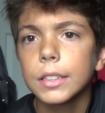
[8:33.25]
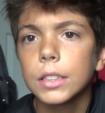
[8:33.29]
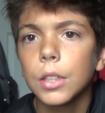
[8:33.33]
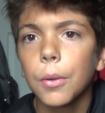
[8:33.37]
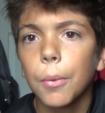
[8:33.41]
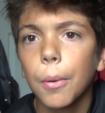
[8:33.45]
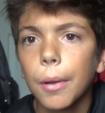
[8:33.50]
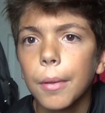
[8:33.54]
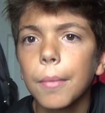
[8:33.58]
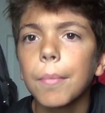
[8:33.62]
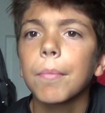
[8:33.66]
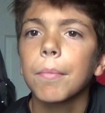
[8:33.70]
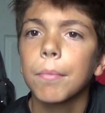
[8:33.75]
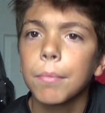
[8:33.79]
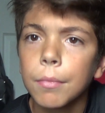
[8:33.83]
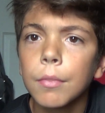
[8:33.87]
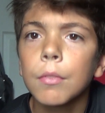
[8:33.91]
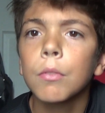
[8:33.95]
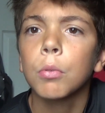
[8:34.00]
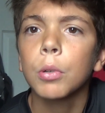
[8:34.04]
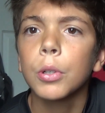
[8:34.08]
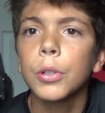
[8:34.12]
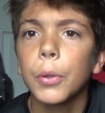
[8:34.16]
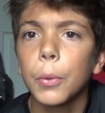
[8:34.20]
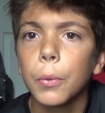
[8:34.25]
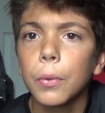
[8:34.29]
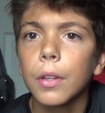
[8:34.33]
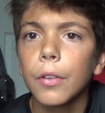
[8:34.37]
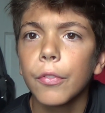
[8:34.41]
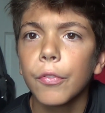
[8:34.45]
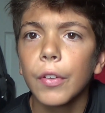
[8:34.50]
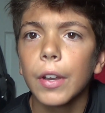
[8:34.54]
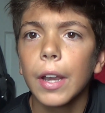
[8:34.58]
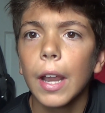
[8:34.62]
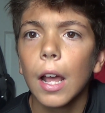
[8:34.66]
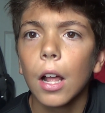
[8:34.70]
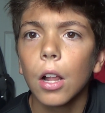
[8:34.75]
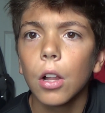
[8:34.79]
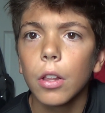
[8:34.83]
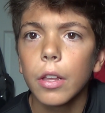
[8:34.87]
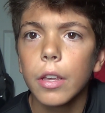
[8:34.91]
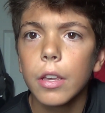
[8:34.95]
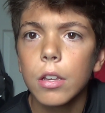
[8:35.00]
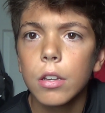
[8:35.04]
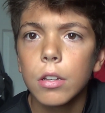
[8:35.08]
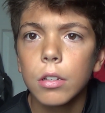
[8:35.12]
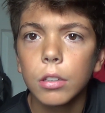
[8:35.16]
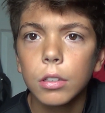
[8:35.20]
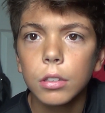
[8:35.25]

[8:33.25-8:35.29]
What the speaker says: You know what? We're doing the finale.